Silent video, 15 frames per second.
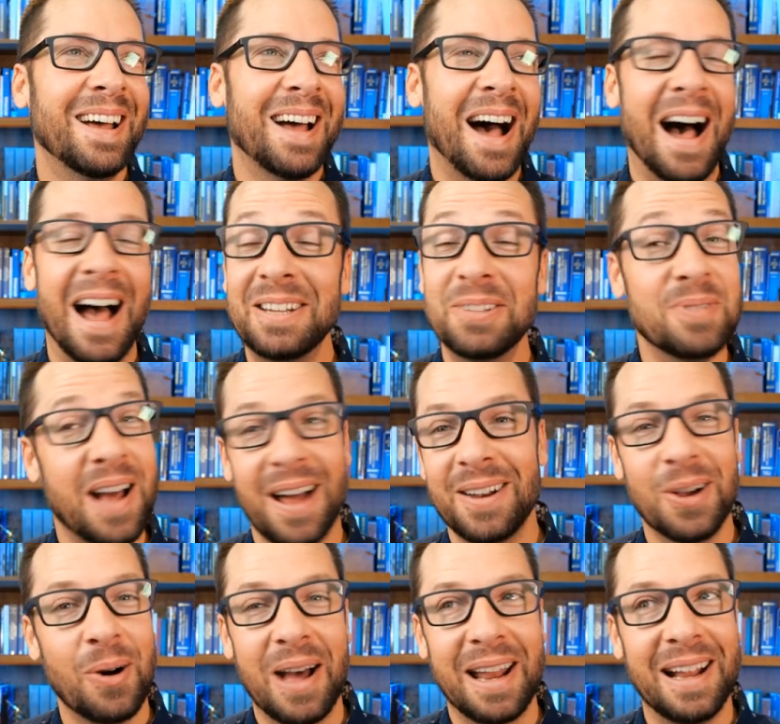I do not
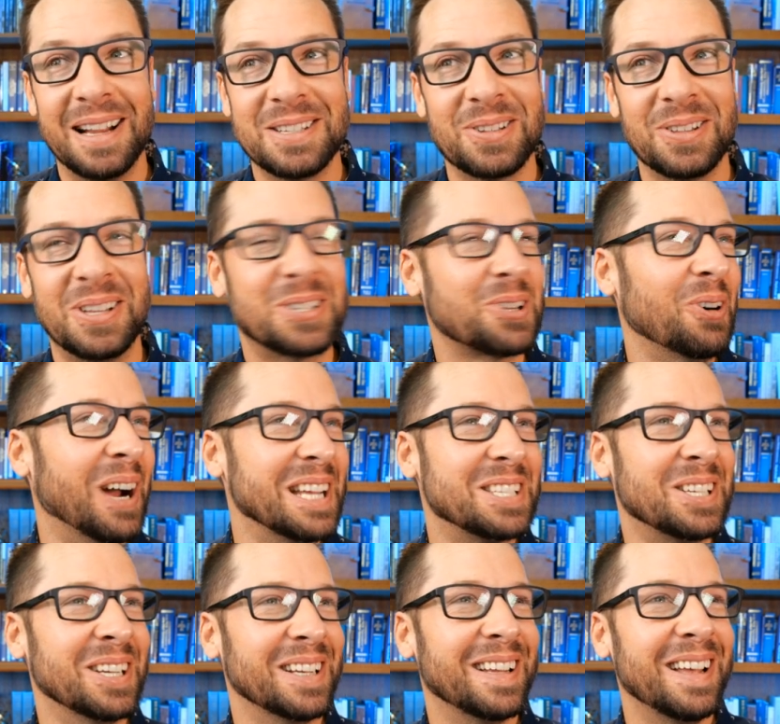know how to answer this
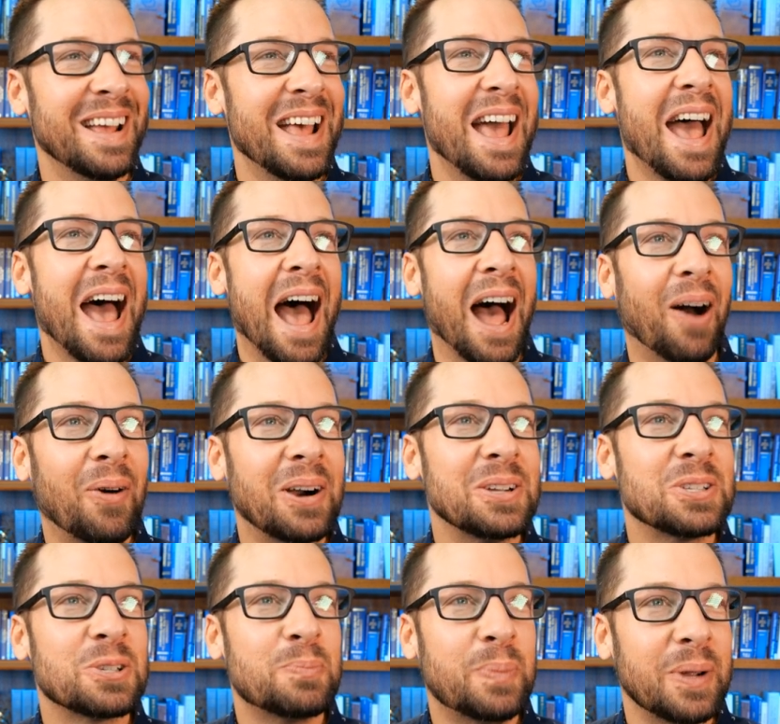question. How are
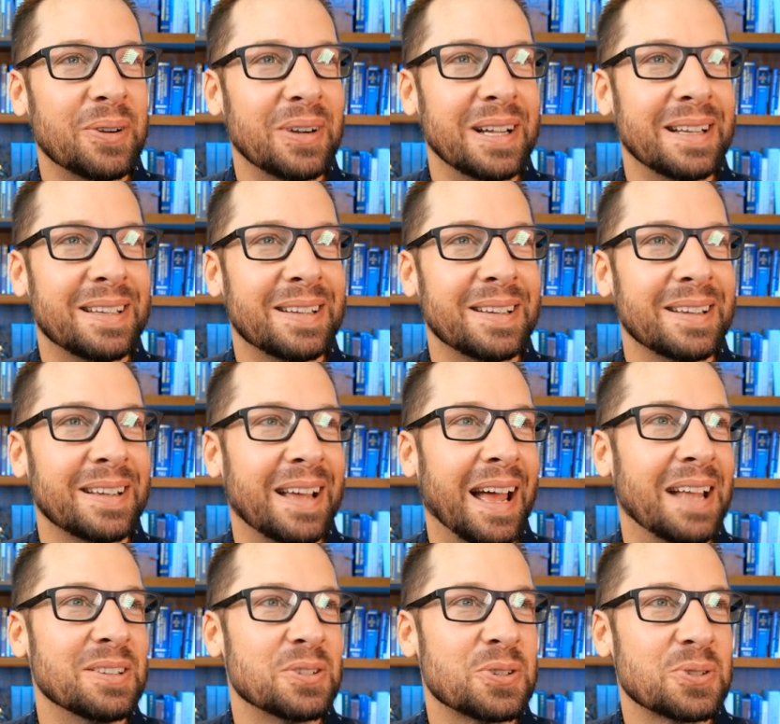spirit
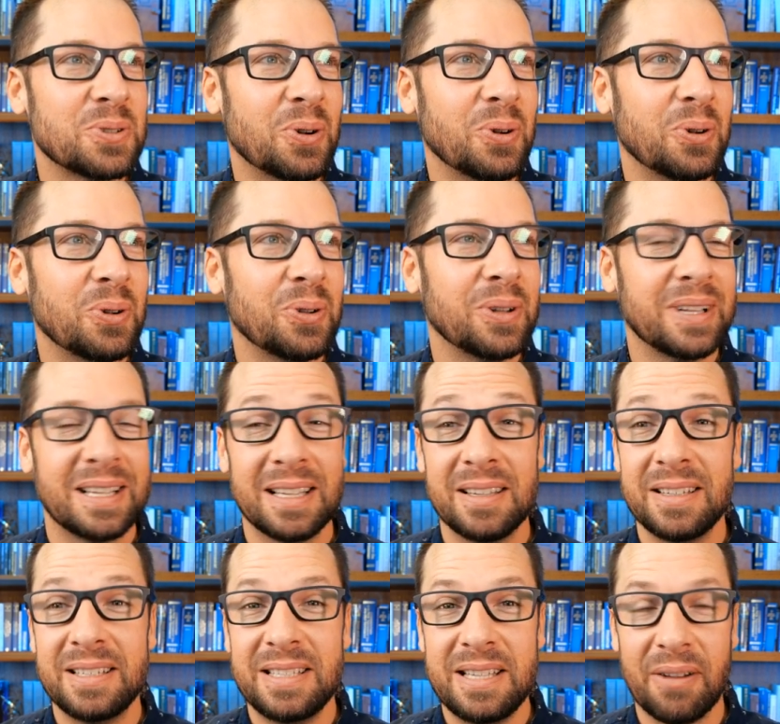and soul
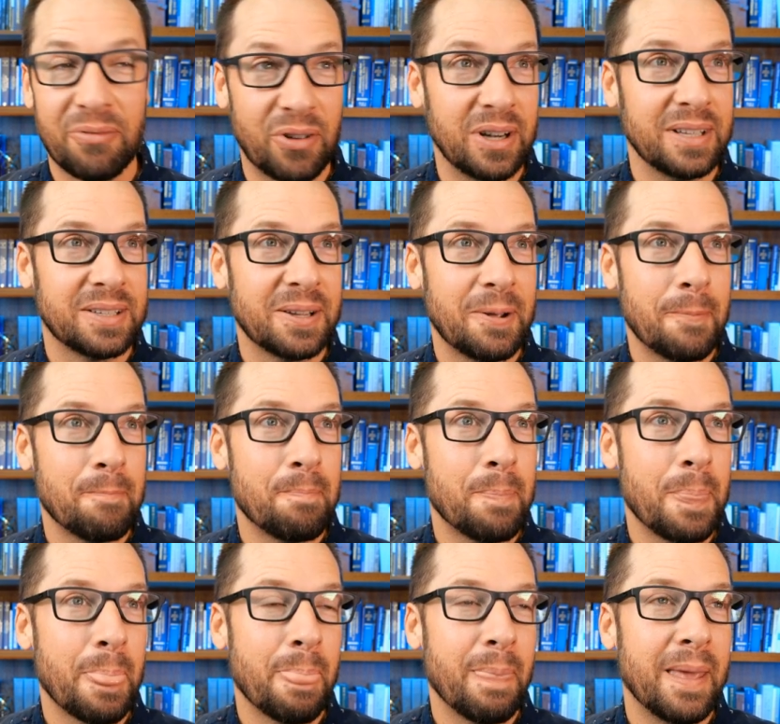different?
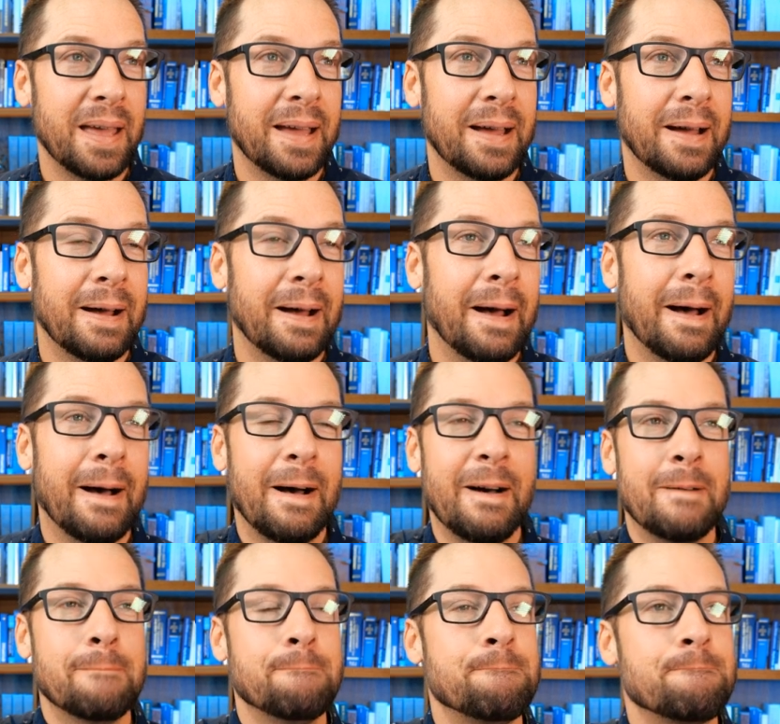I